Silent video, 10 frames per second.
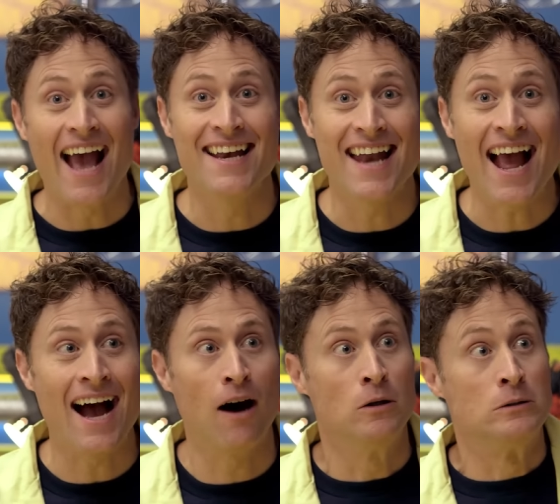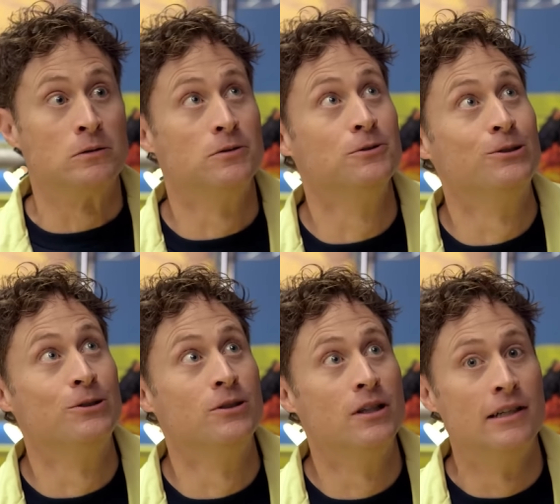And now,
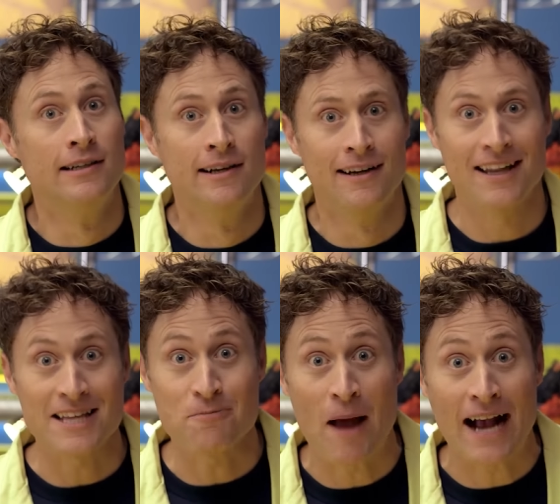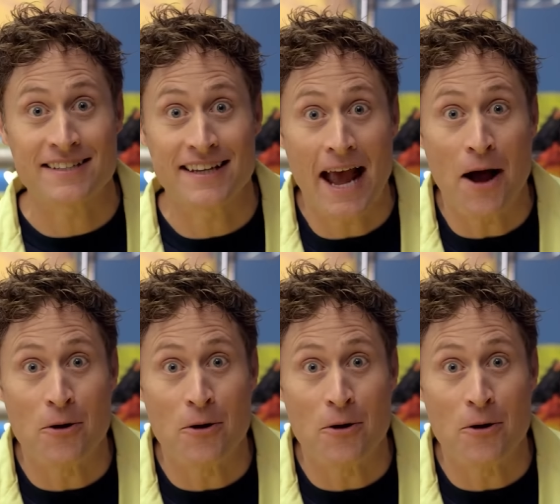let's max it